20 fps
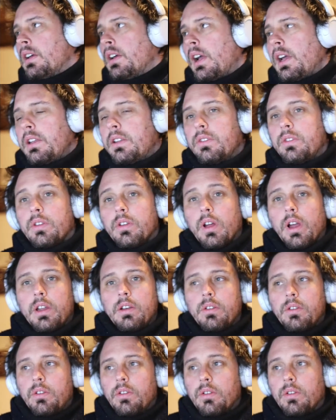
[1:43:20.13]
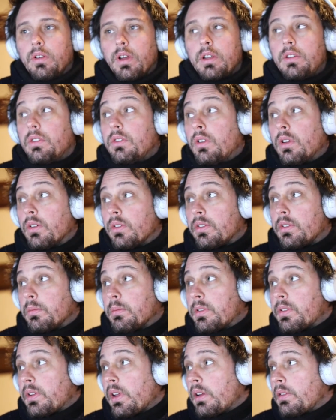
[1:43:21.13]
I do know some
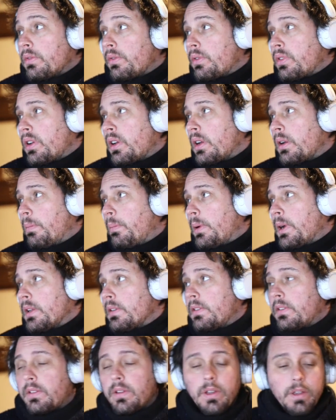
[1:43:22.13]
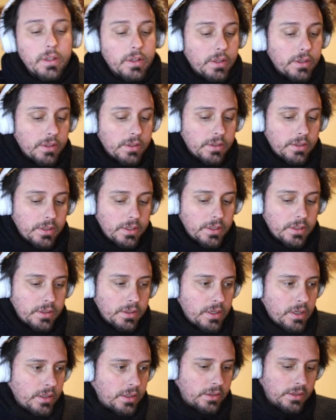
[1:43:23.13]
stuff, but
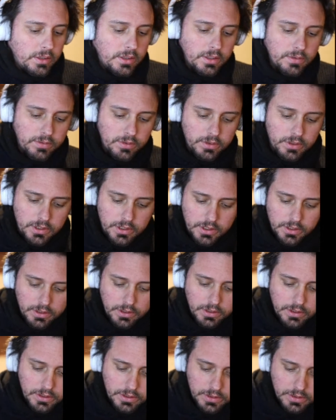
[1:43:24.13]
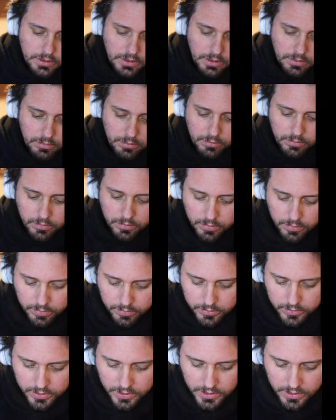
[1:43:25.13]
not at the level that I am
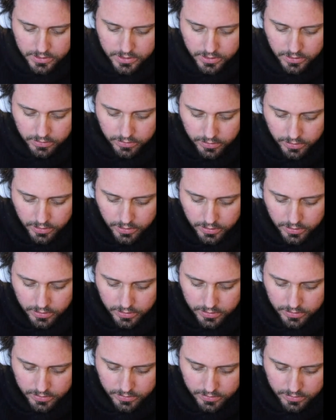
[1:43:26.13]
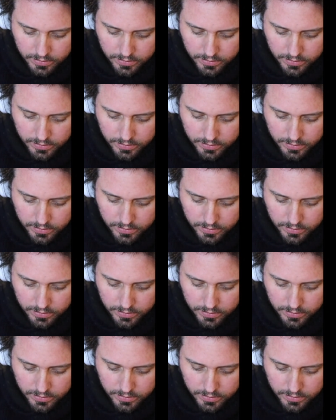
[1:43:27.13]
teaching or anything.